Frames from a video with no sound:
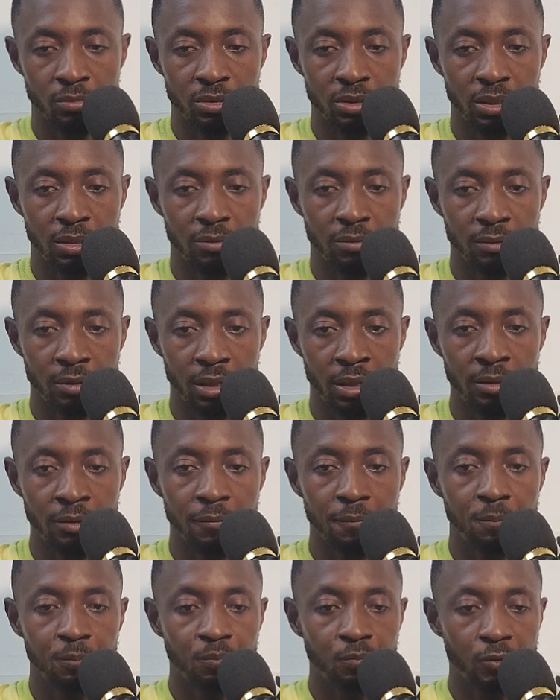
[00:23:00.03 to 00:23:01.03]
down, right?
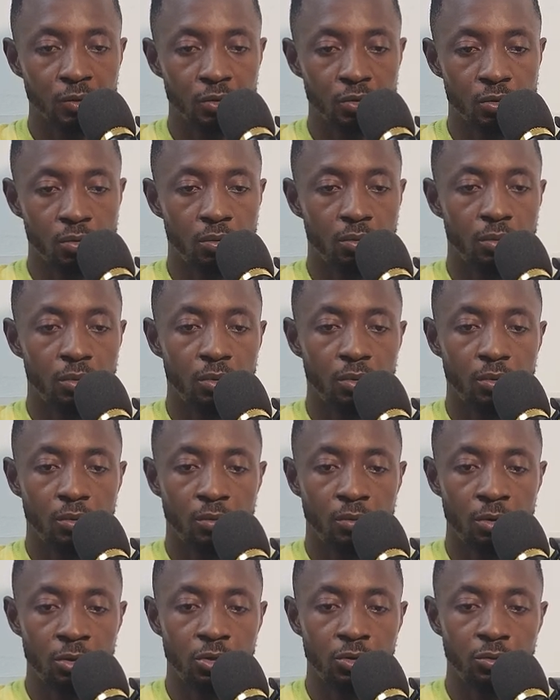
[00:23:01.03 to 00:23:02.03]
So
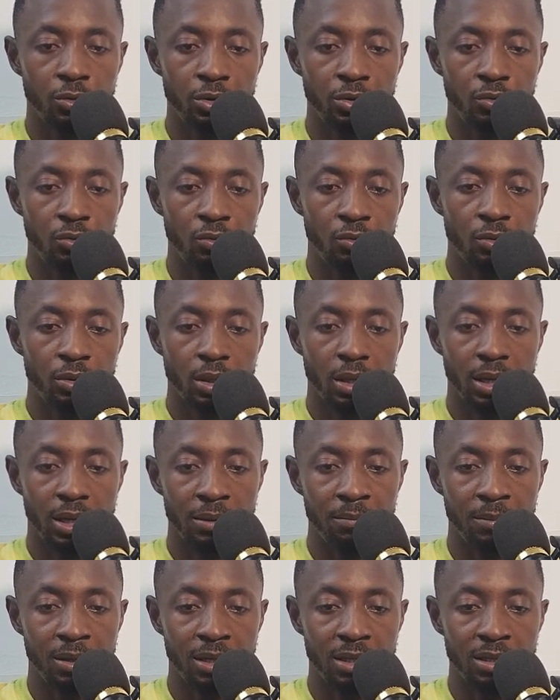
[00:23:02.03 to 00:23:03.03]
what do we do?
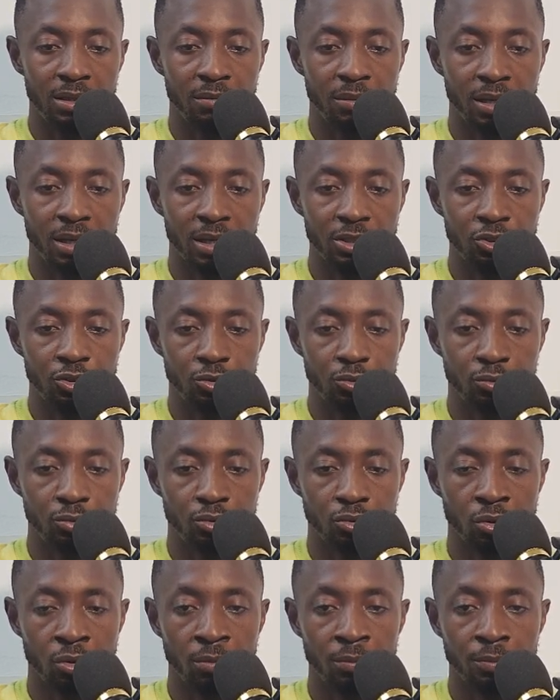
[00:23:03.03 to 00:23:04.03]
Immediately the market shoots
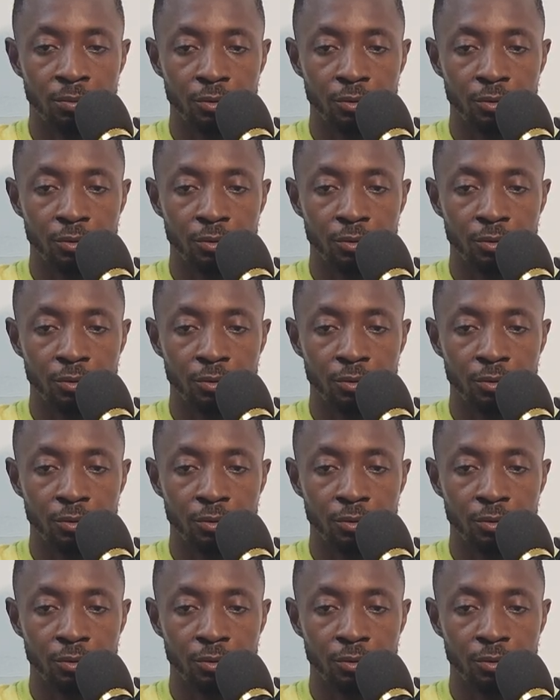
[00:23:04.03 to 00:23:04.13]
up,